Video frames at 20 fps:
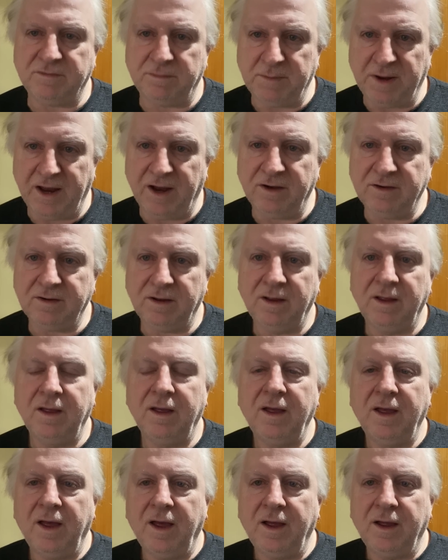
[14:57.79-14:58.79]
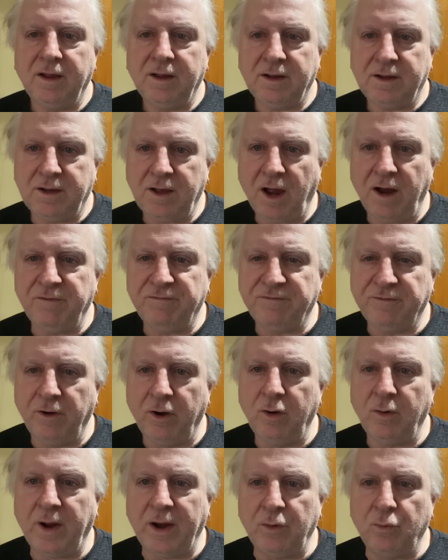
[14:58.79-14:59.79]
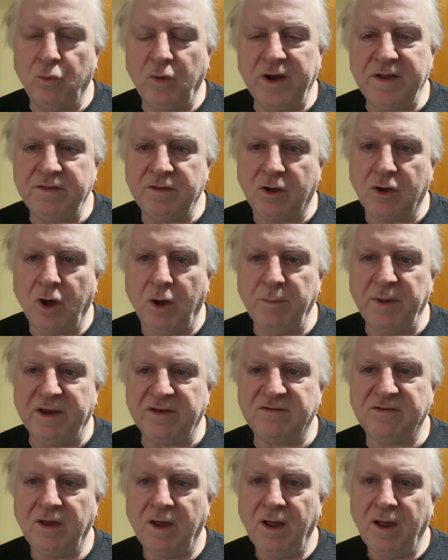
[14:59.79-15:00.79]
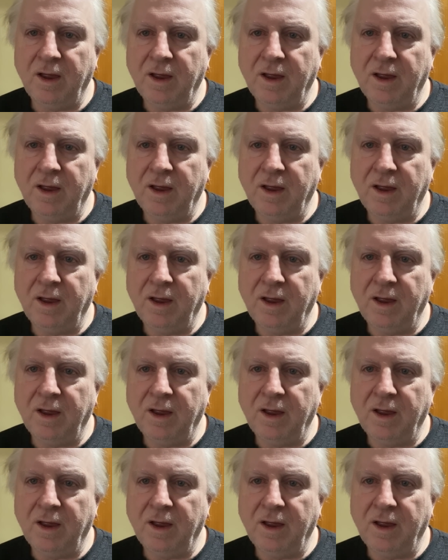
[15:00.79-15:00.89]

amount Go through and read the comments.